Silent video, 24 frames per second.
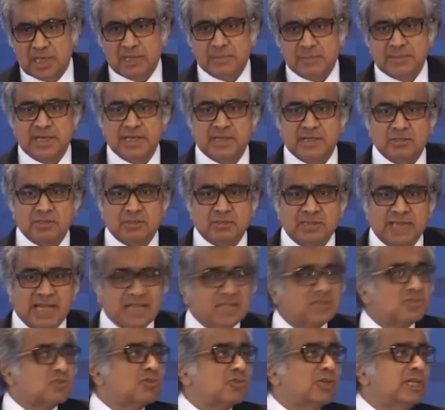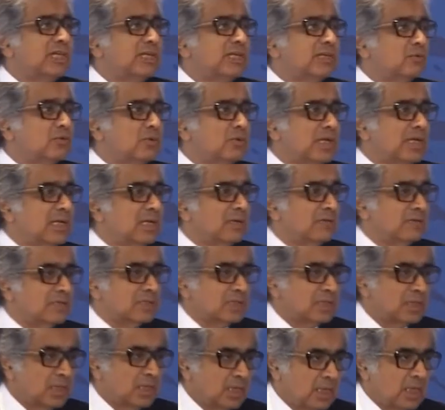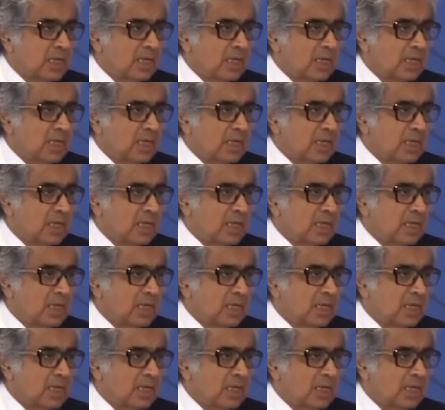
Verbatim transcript: calibrate your tax treaty to deal with